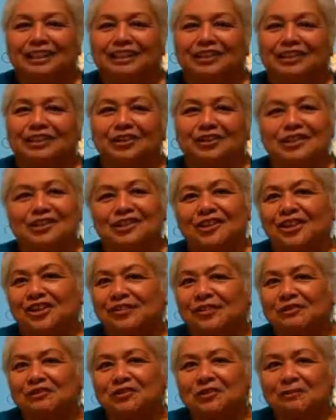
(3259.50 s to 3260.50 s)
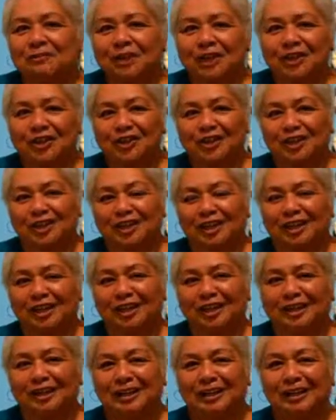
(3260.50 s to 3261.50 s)
So it's a lot of information,
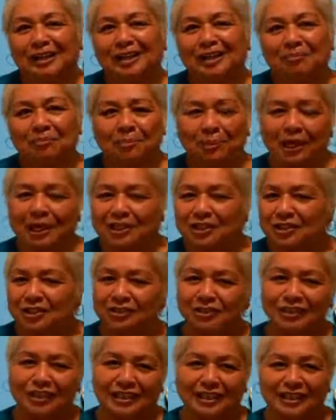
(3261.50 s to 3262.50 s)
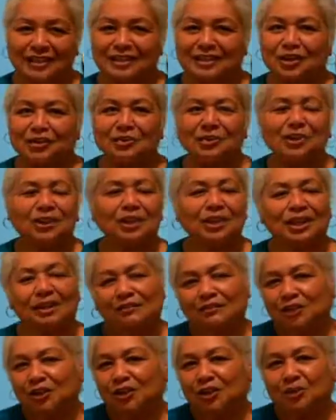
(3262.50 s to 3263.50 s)
but two things I would
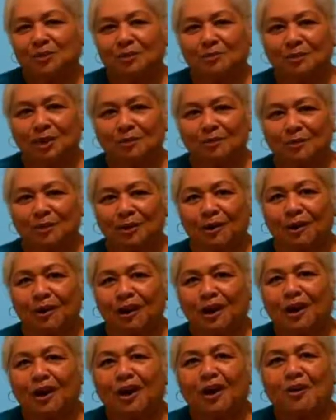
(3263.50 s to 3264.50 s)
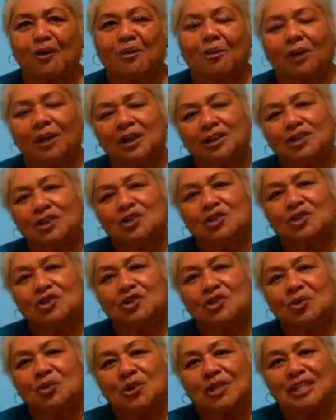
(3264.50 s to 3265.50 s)
love for you to remember. What does
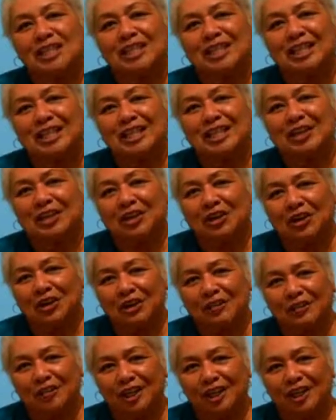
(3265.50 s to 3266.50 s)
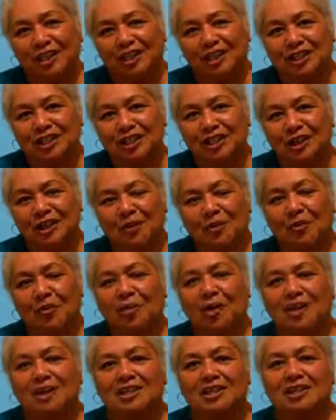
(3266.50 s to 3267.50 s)
George C. Longfish
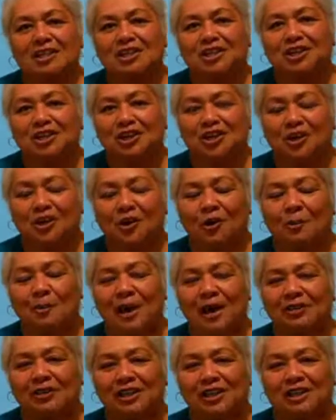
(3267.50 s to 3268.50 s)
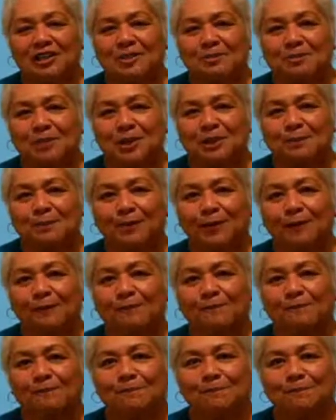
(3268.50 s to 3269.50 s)
want us to know about his people?
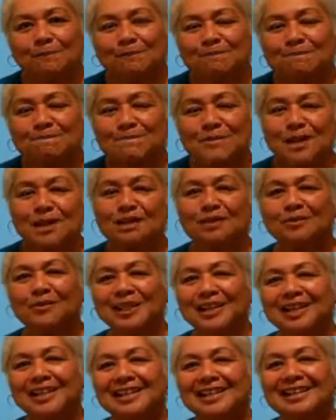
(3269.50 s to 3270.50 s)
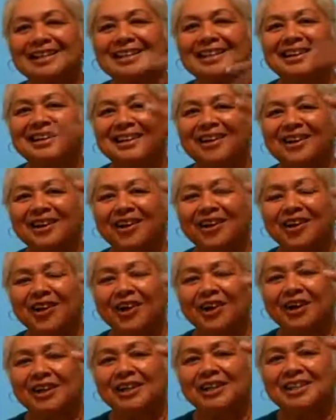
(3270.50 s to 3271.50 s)
We
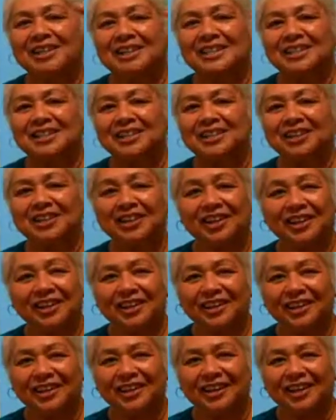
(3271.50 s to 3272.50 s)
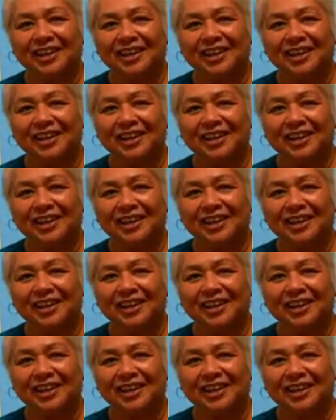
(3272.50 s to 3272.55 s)
are still here.